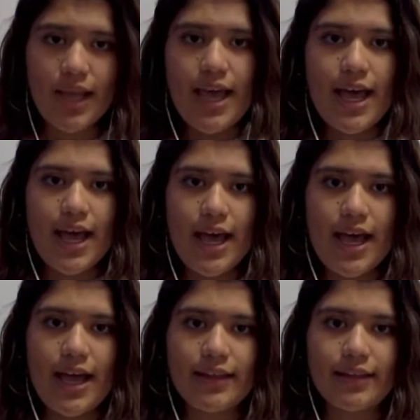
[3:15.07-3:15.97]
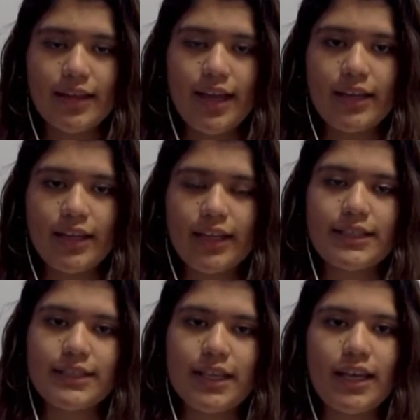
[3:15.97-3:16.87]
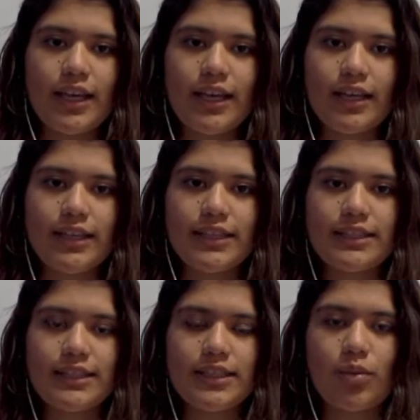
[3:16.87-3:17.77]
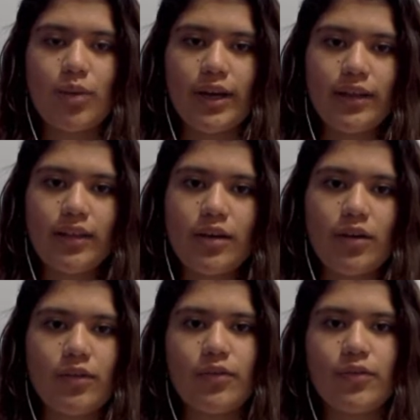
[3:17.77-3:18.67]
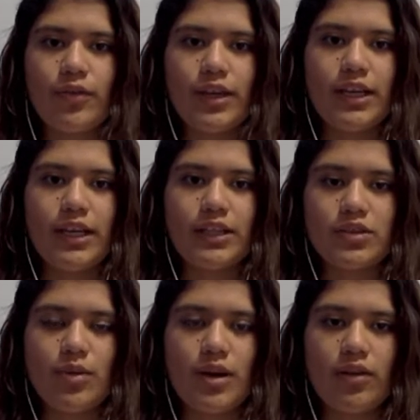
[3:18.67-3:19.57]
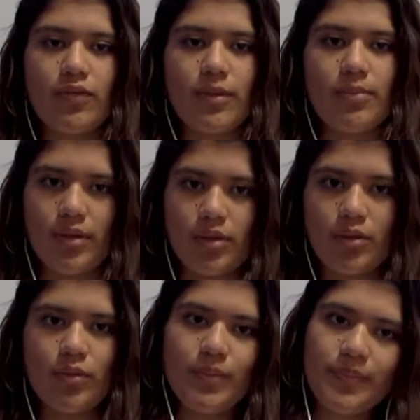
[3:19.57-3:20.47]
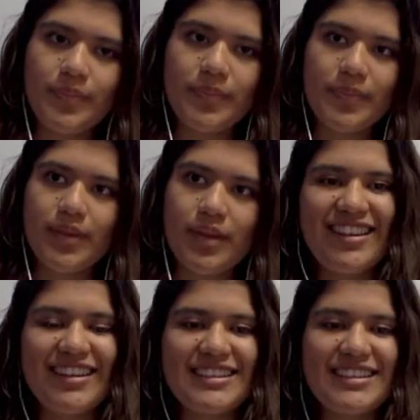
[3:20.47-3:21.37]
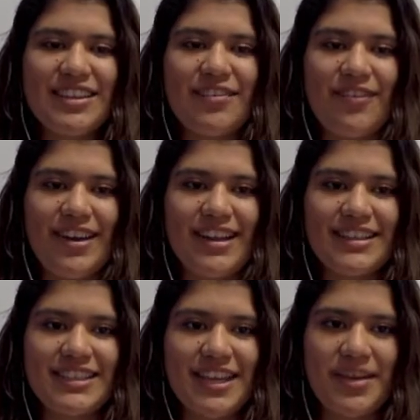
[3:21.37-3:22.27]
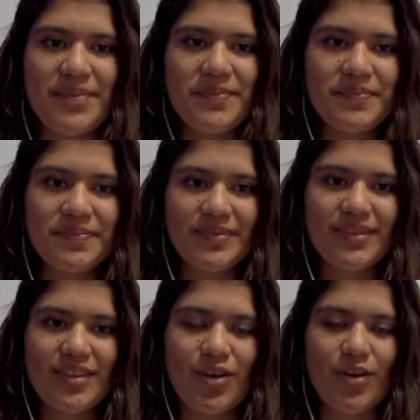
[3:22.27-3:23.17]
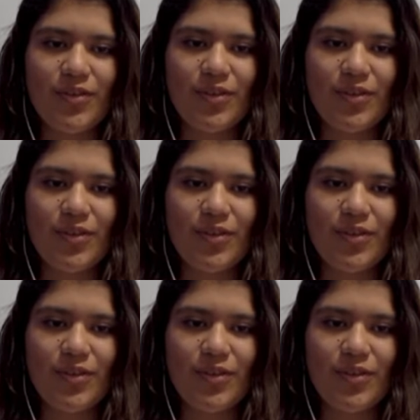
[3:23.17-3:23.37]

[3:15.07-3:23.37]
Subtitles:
And then this is the weight of each one of the pendulum. This is the final time of